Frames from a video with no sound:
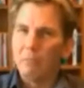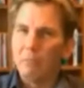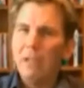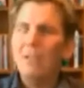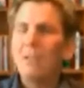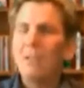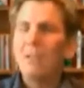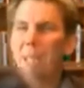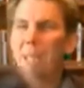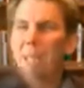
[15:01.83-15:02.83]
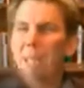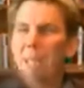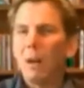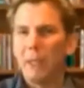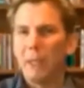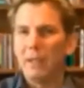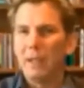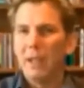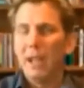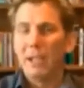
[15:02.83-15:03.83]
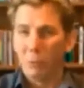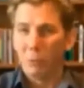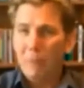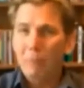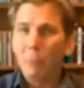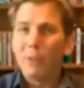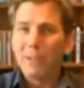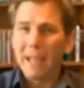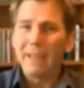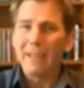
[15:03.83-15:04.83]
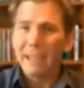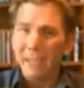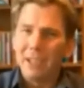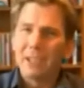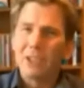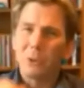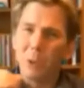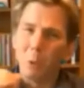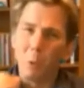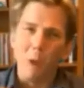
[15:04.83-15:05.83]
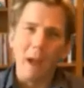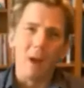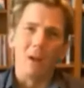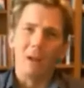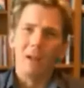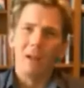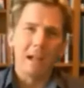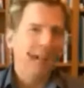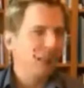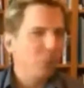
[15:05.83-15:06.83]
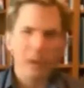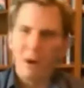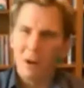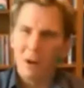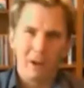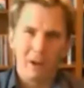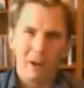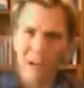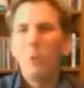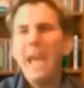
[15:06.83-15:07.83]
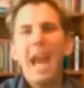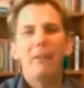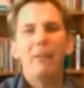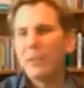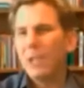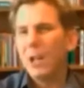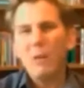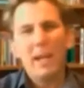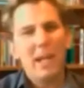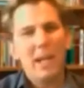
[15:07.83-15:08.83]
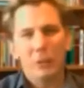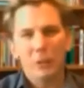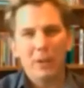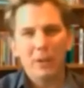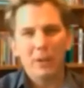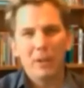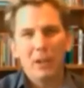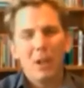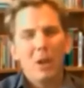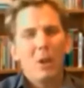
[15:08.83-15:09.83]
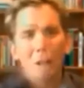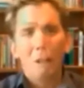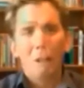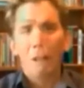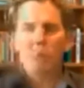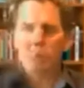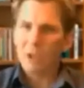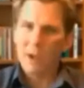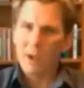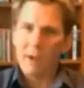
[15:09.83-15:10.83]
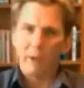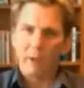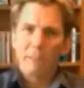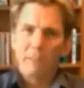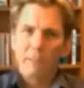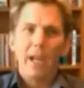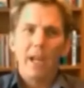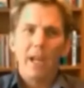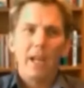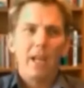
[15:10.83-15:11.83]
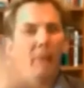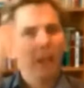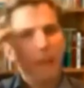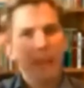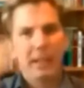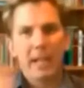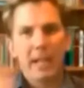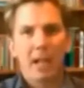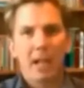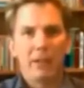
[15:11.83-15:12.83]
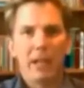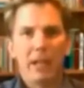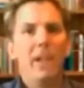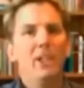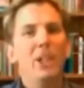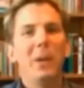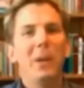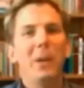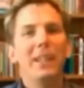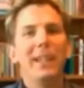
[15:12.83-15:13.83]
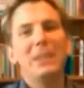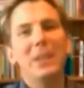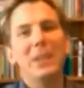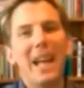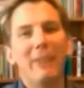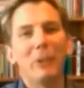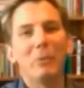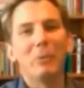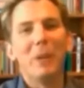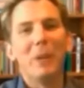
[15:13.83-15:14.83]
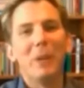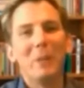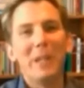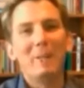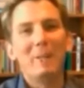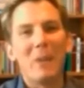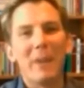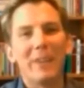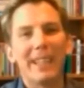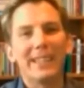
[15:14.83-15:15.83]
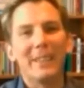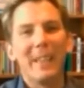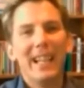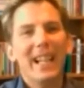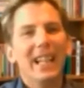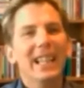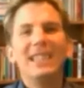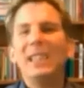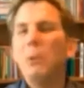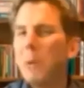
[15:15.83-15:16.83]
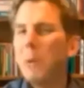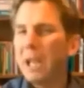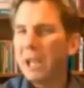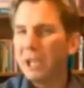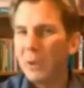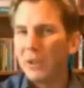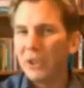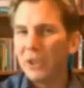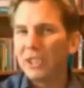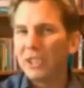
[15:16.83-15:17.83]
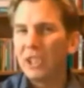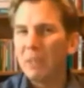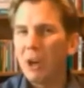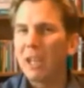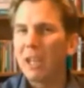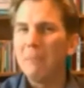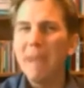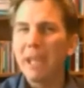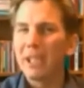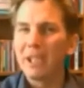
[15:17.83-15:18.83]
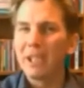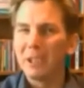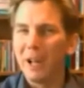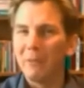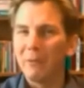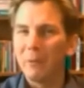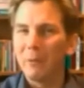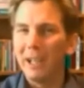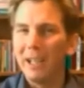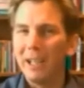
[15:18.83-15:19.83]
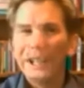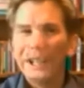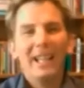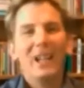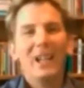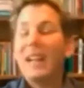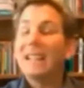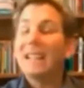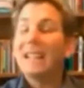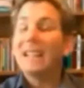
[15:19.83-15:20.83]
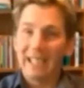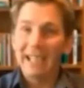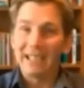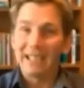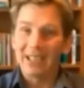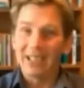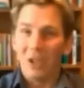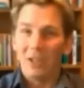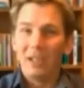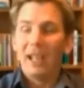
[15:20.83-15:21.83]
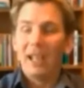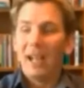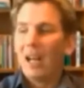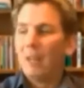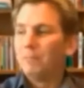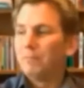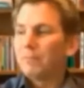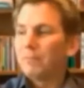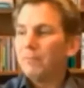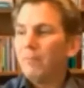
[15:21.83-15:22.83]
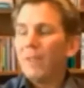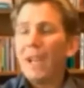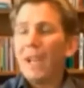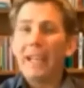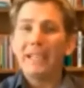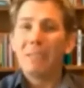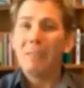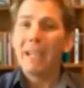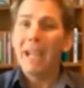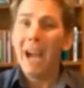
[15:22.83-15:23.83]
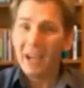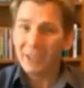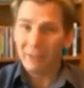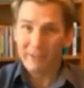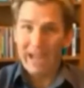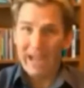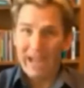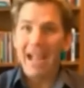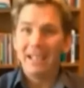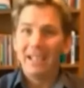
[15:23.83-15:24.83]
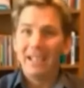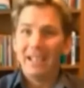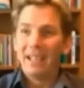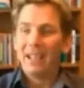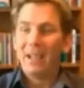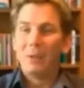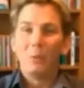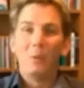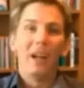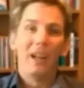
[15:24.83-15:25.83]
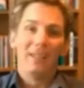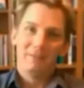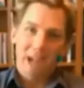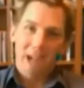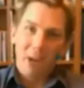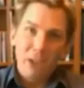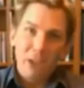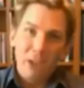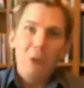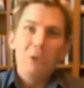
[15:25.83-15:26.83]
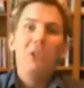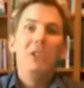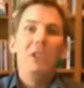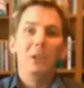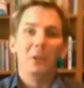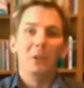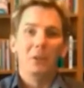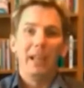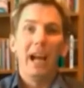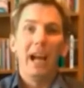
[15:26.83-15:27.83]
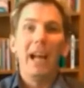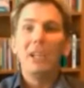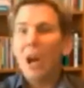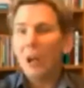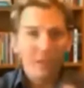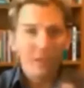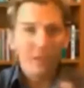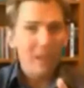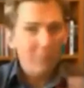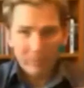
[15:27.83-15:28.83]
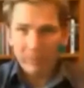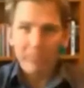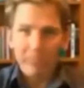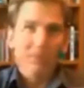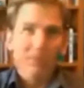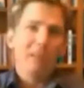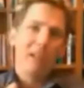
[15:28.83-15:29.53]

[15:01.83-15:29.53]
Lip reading: to be in the marketplace and to represent the industry well. That's what our heart is. You know, we have no interest whatsoever in having a mentality of saying, hey, you know what, let's see what kind of a run we can make with this. Let's see what we can do with this niche in the market, make a good run for it. You know, that's not the case at all. In fact, it's because of that that I reached out to you, and I talked with a number of different